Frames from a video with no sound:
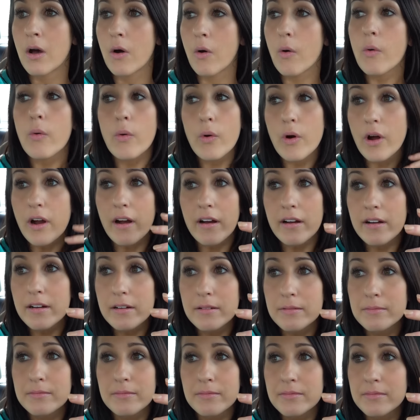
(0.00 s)
Or
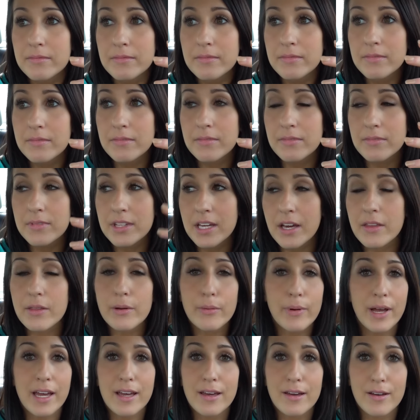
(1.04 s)
the
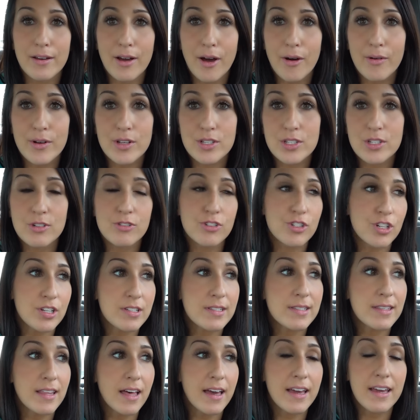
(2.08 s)
other way it could go is you're
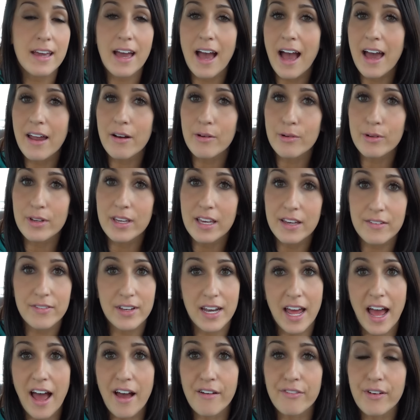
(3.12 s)
just like, I don't give
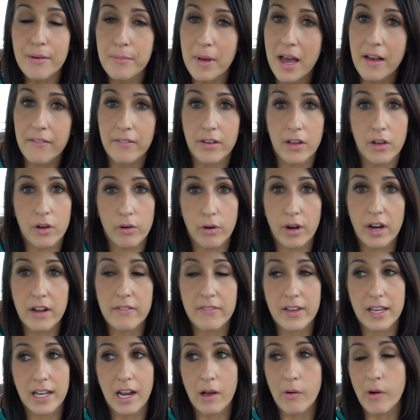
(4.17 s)
an F, I'm having a
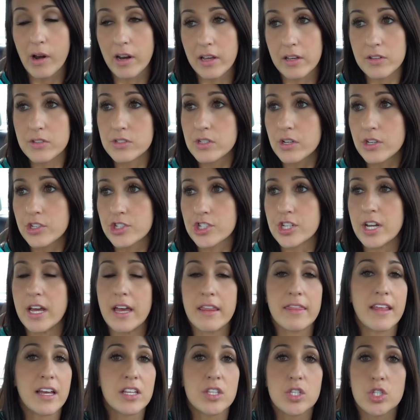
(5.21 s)
craving and I want to indulge in it,
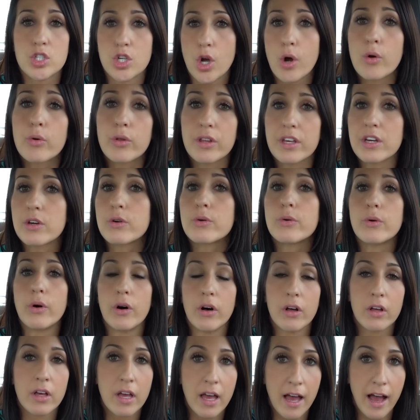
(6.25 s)
and that's totally
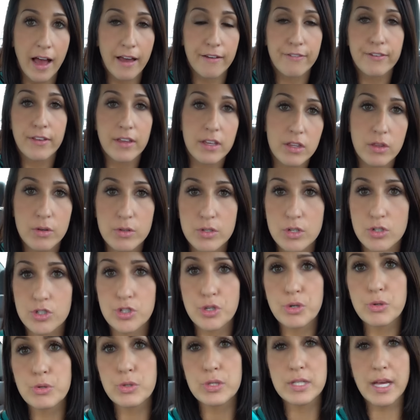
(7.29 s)
cool. I feel like those are
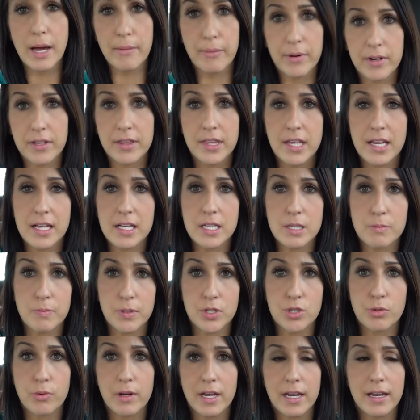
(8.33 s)
two separate things
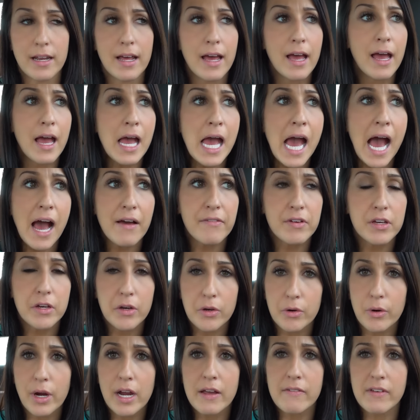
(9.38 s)
between having
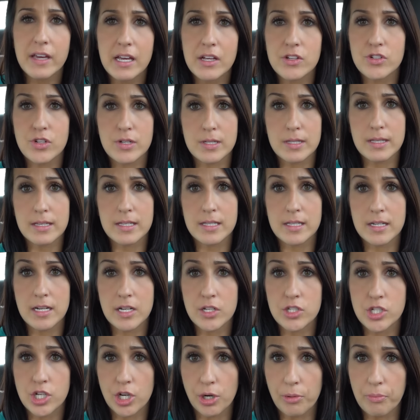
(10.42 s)
a craving and just
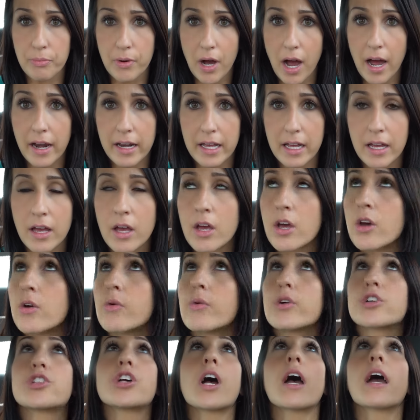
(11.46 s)
listening to your body,
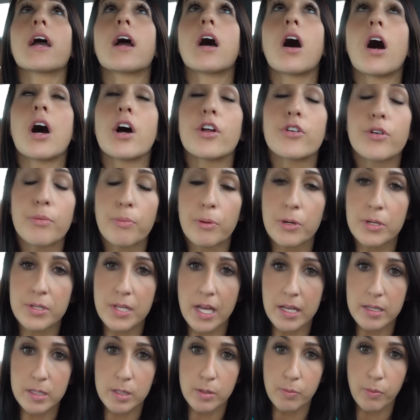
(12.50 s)
which I
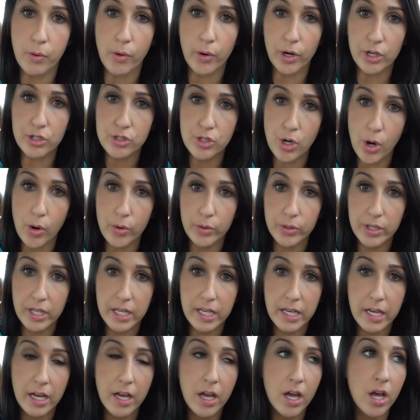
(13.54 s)
100% support,
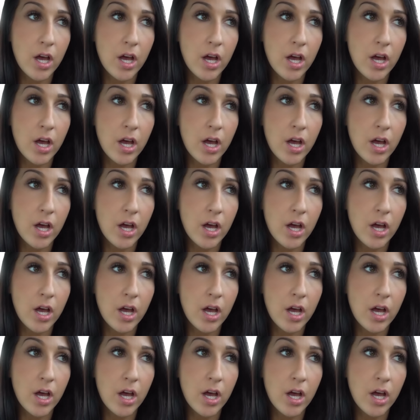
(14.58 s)
totally